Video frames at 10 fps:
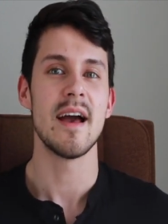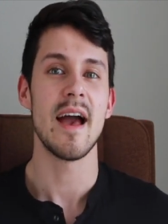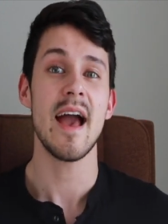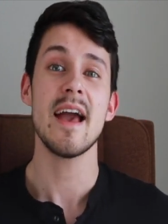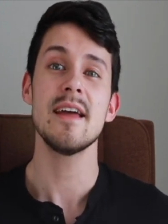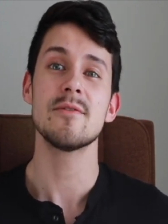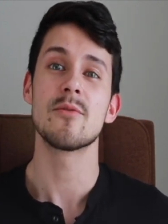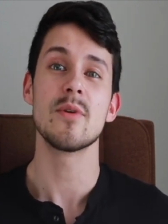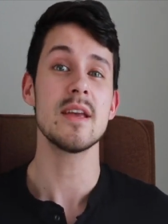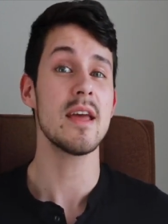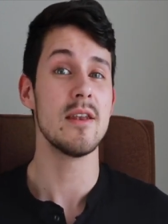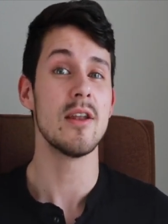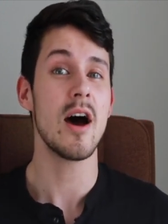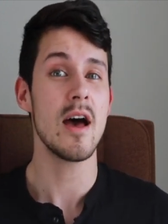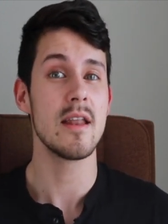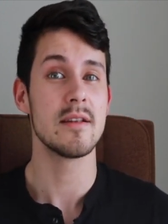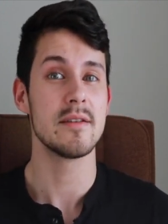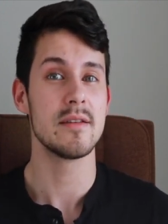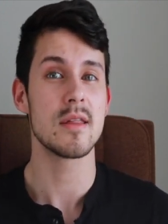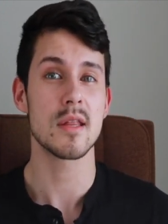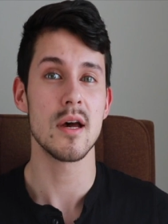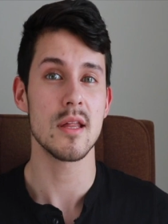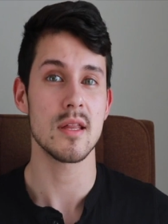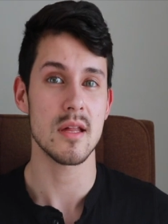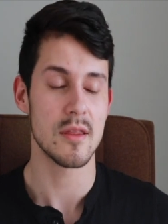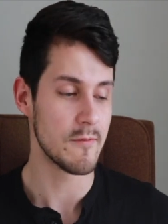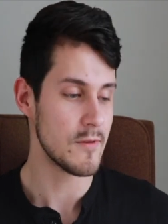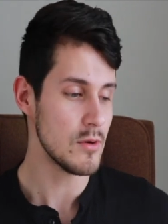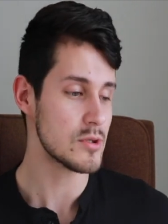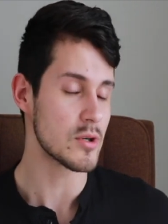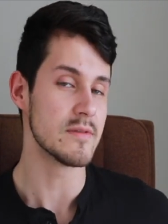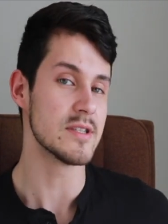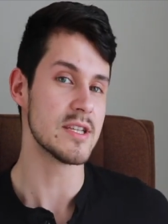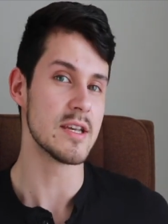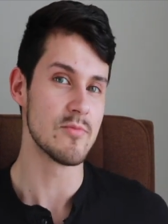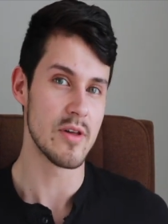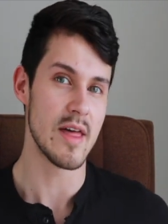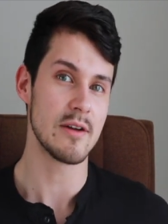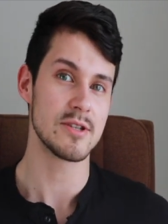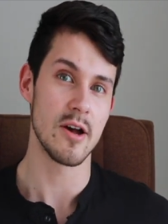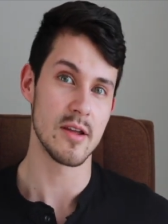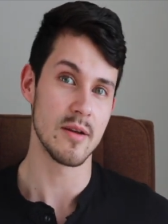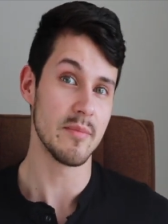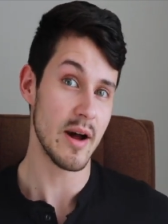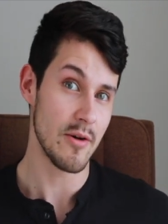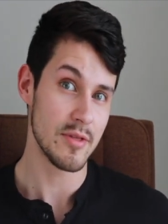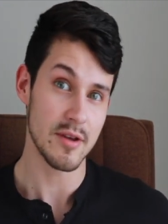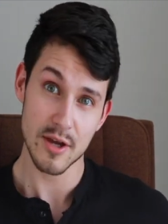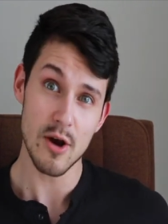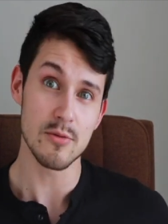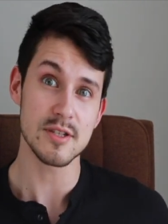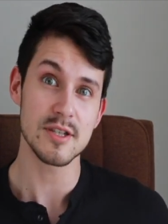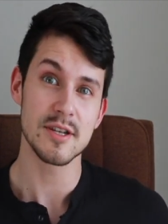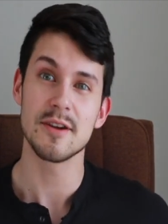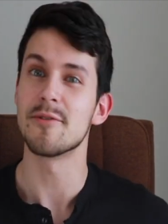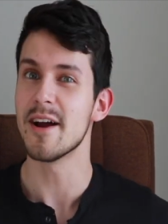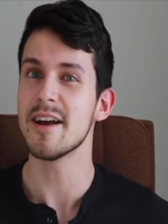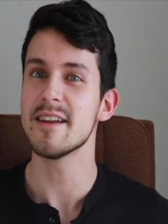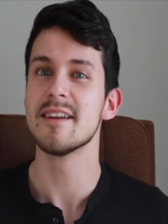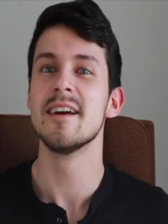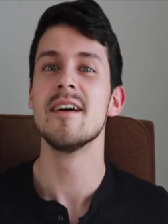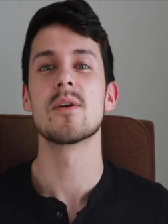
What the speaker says: And we cannot discuss the future of a team without talking about the coach, right?